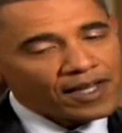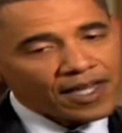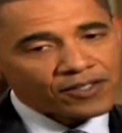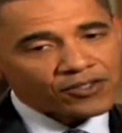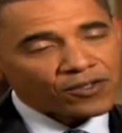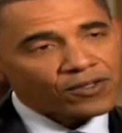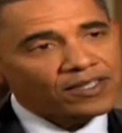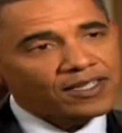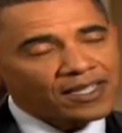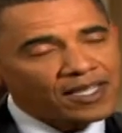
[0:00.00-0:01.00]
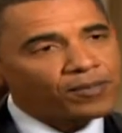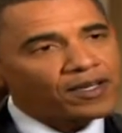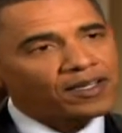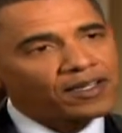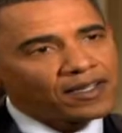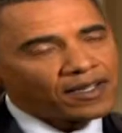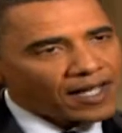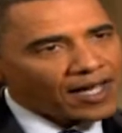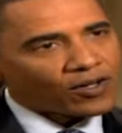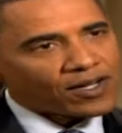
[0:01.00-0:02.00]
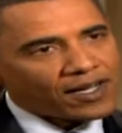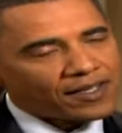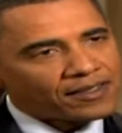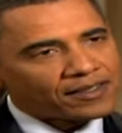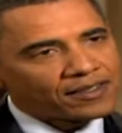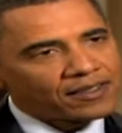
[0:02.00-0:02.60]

and certainly keeping Al-Qaeda